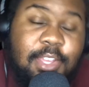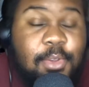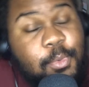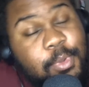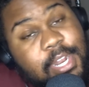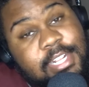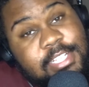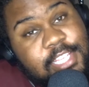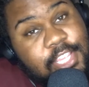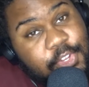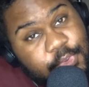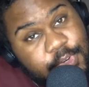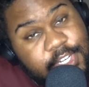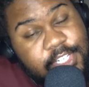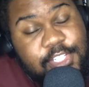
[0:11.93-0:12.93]
When I tell
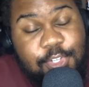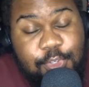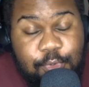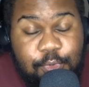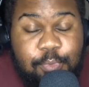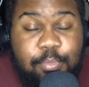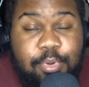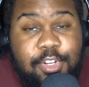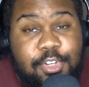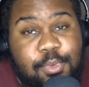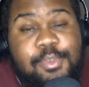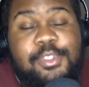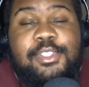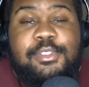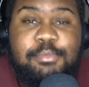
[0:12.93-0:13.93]
you this dude
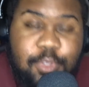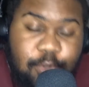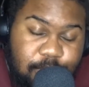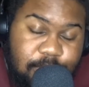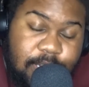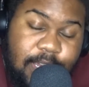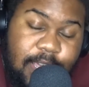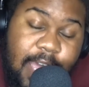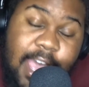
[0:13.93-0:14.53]
produces music,